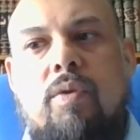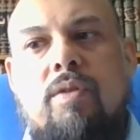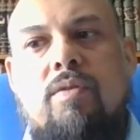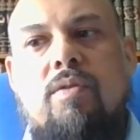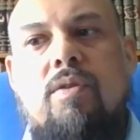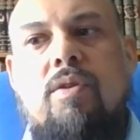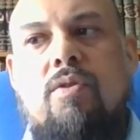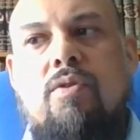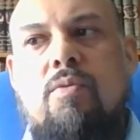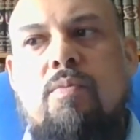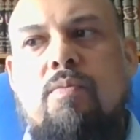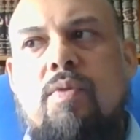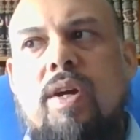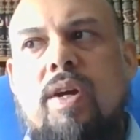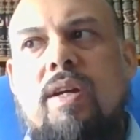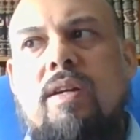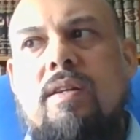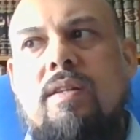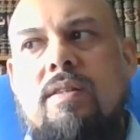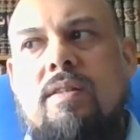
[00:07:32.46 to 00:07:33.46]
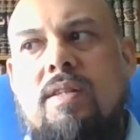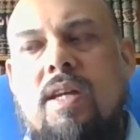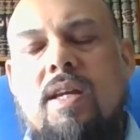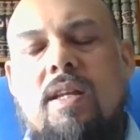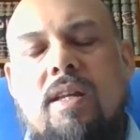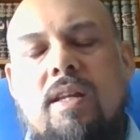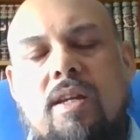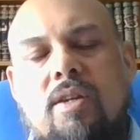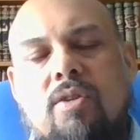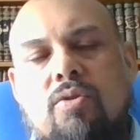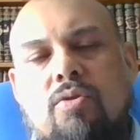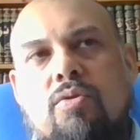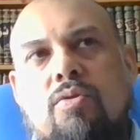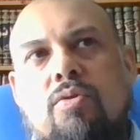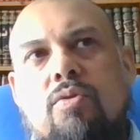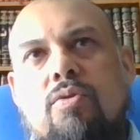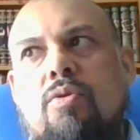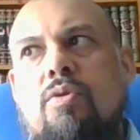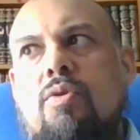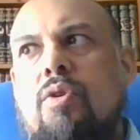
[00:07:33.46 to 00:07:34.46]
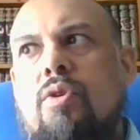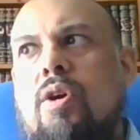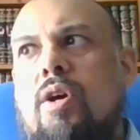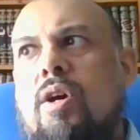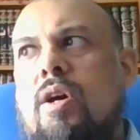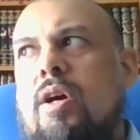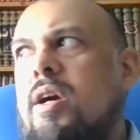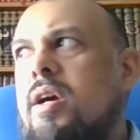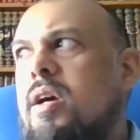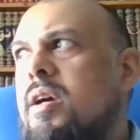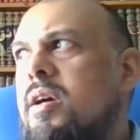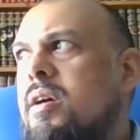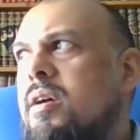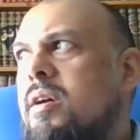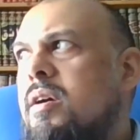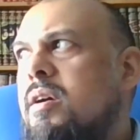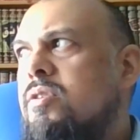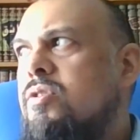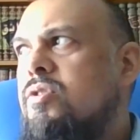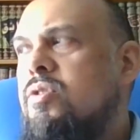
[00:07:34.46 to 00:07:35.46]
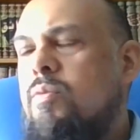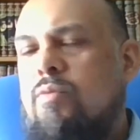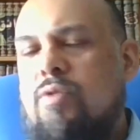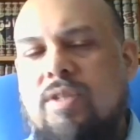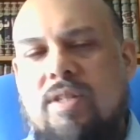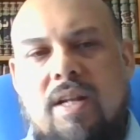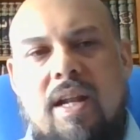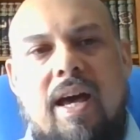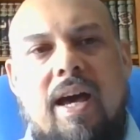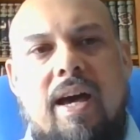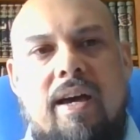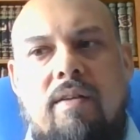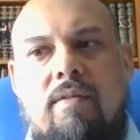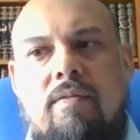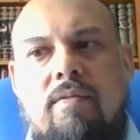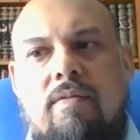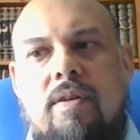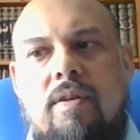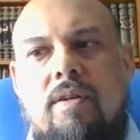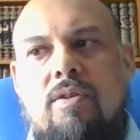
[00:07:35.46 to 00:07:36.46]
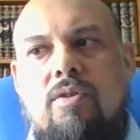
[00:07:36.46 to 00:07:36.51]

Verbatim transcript: when you, you bring deen into uh, someone's life,